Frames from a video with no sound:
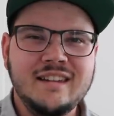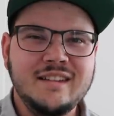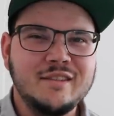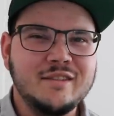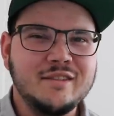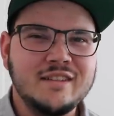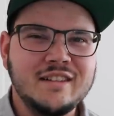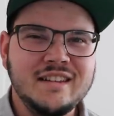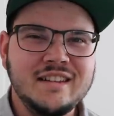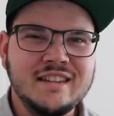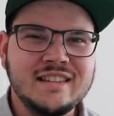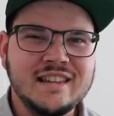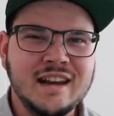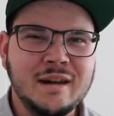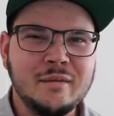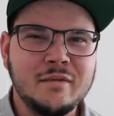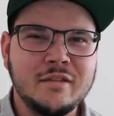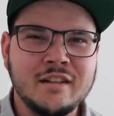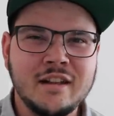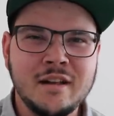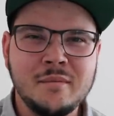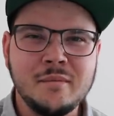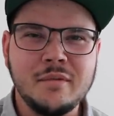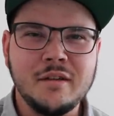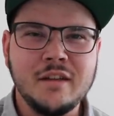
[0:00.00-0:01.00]
here's the
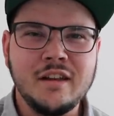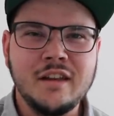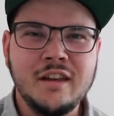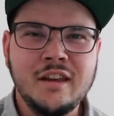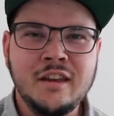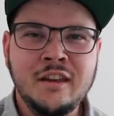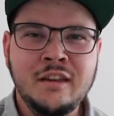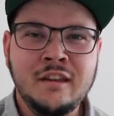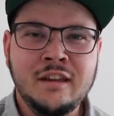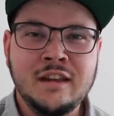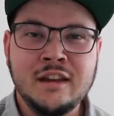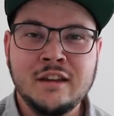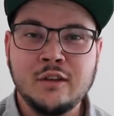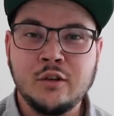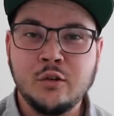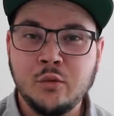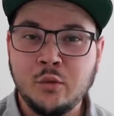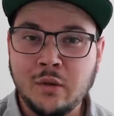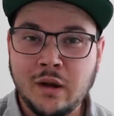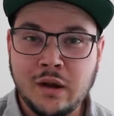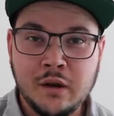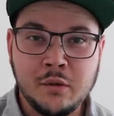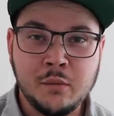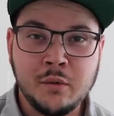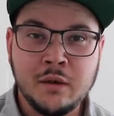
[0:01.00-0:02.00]
timestamp. You can go
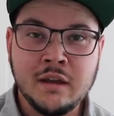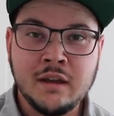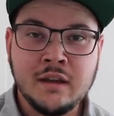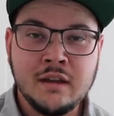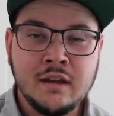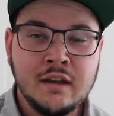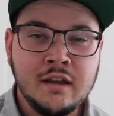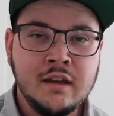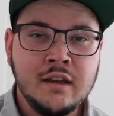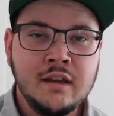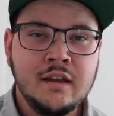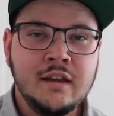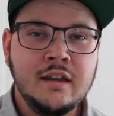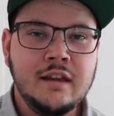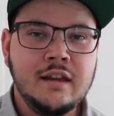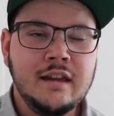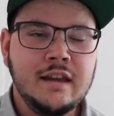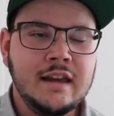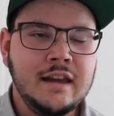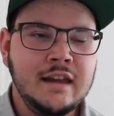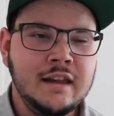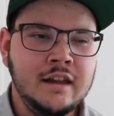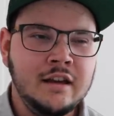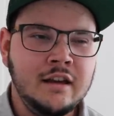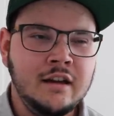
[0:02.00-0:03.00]
right away.
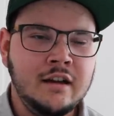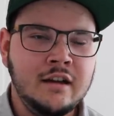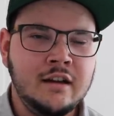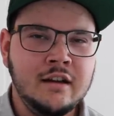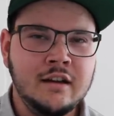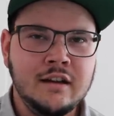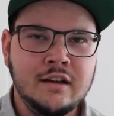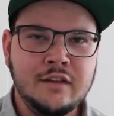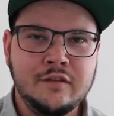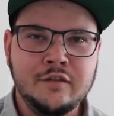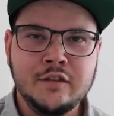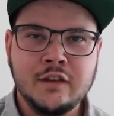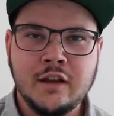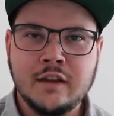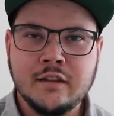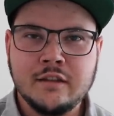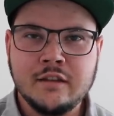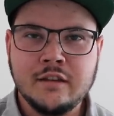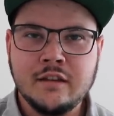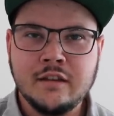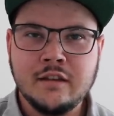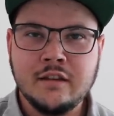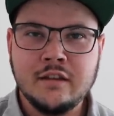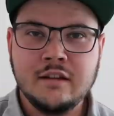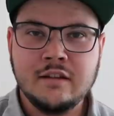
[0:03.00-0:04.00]
And uh, if
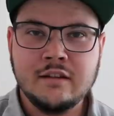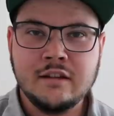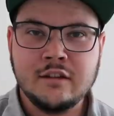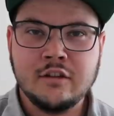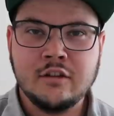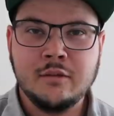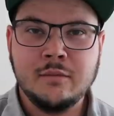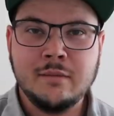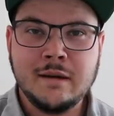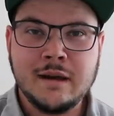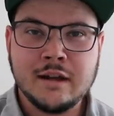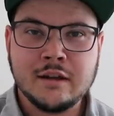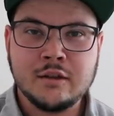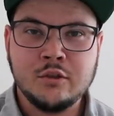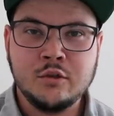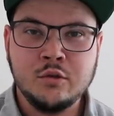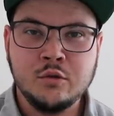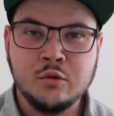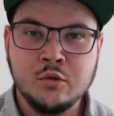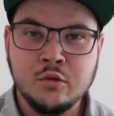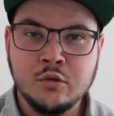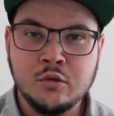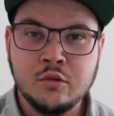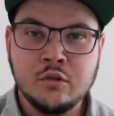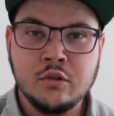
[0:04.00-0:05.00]
not, let's go back
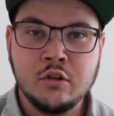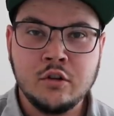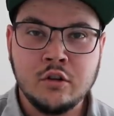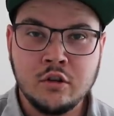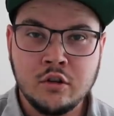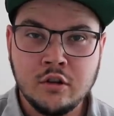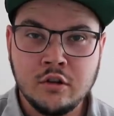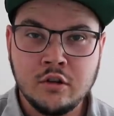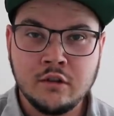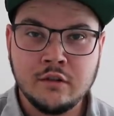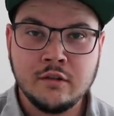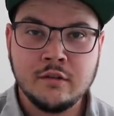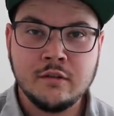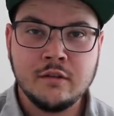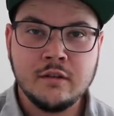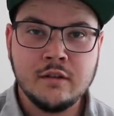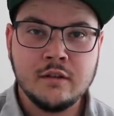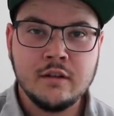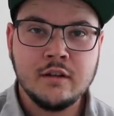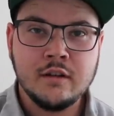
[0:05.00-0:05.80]
to Cologne.